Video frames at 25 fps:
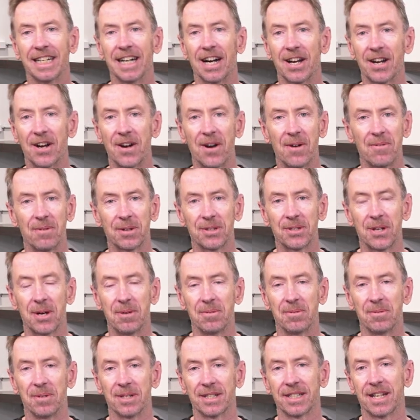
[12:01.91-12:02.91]
I don't know what
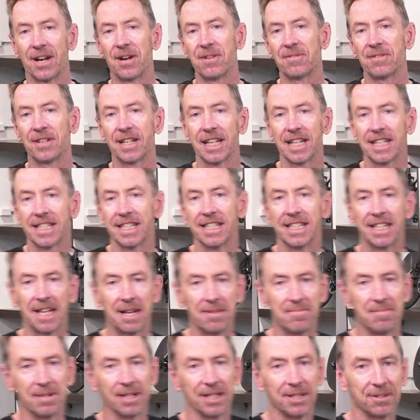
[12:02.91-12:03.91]
time it was, hopefully less than
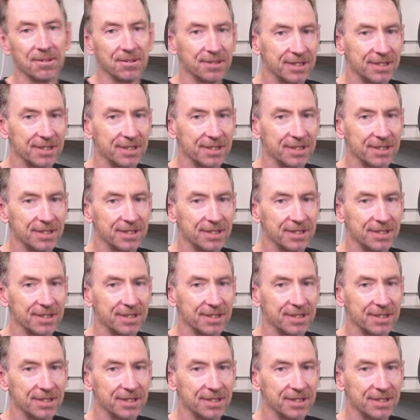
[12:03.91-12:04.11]
10 minutes,